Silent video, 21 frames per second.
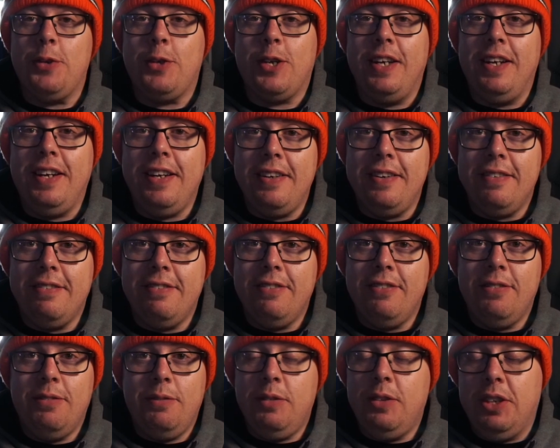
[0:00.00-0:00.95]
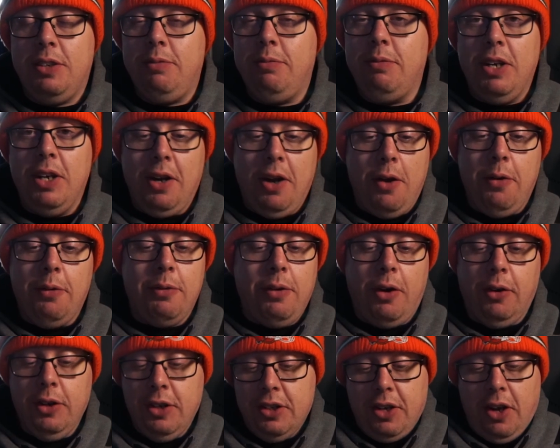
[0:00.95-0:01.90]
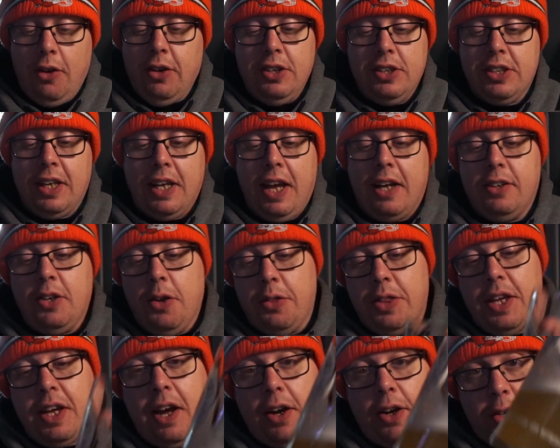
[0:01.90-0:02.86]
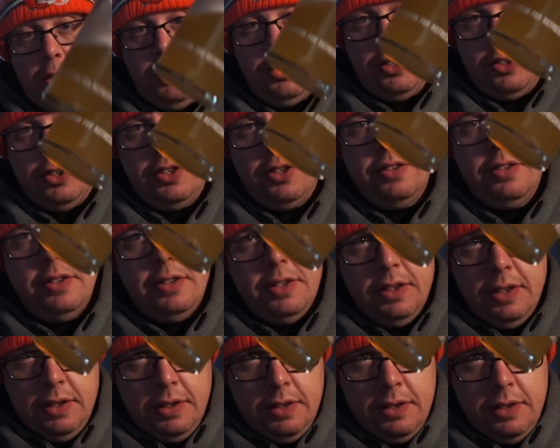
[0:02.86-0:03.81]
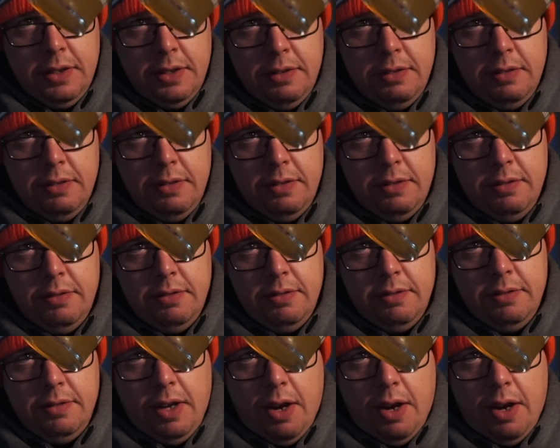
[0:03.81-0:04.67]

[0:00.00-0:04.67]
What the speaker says: in it. You know, honestly, I don't think I could. I